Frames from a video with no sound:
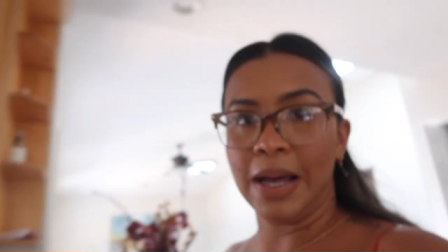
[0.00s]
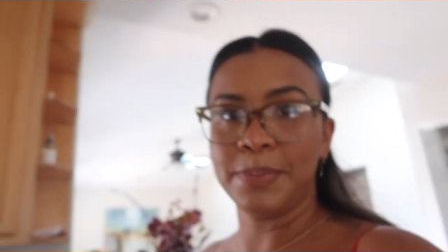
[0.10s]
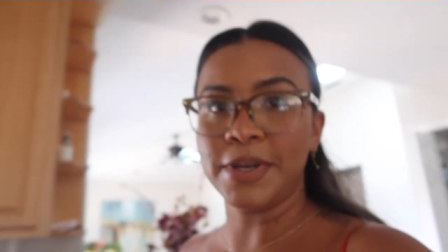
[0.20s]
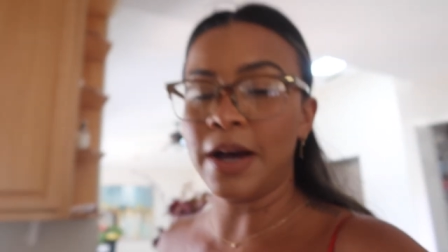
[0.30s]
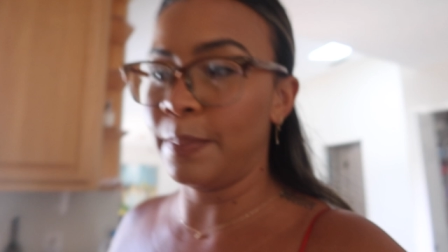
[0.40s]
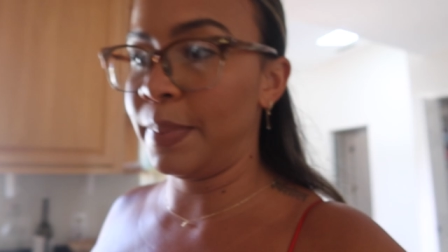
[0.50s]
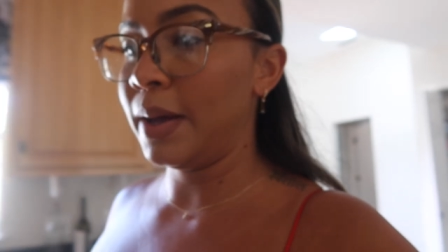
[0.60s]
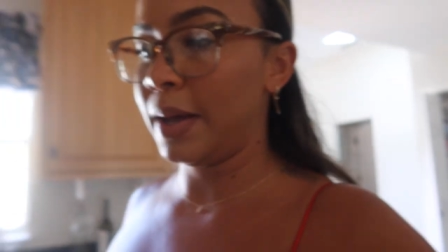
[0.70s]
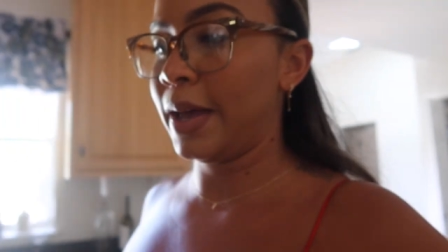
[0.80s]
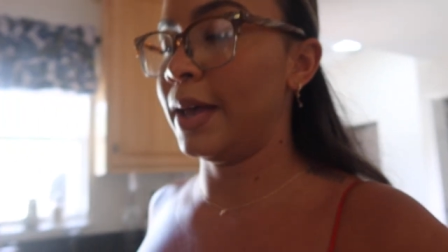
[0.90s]
laptop,
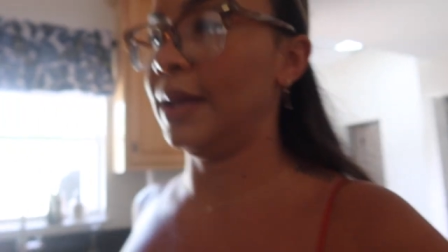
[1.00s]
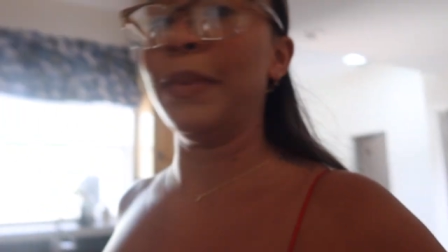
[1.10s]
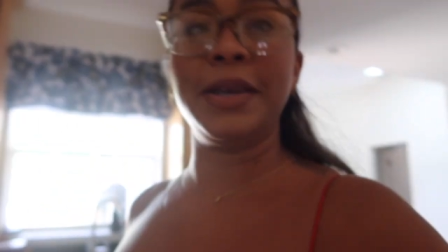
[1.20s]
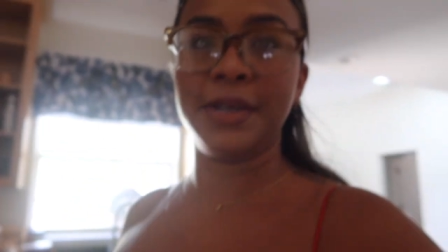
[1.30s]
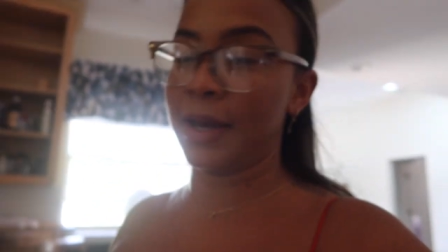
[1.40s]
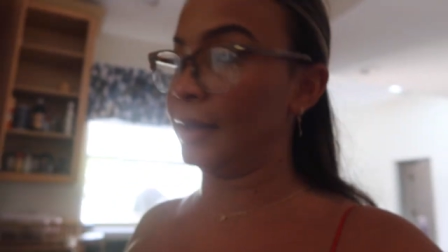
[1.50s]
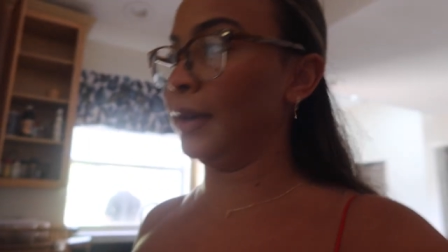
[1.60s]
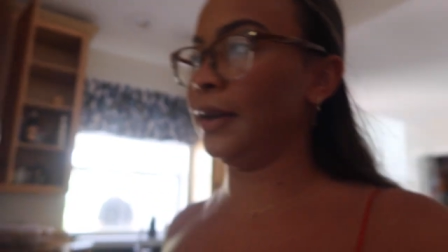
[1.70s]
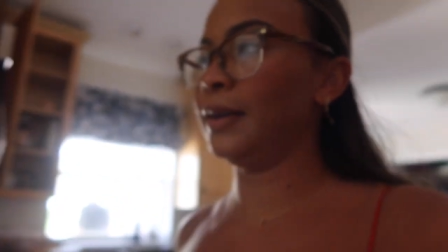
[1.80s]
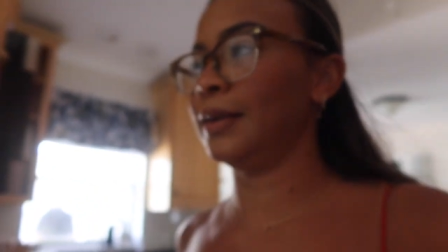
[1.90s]
and my
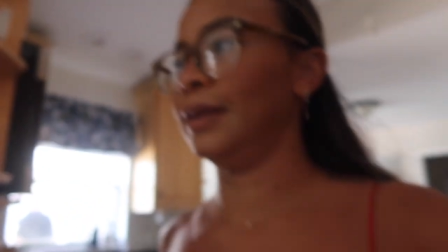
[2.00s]
Stanley.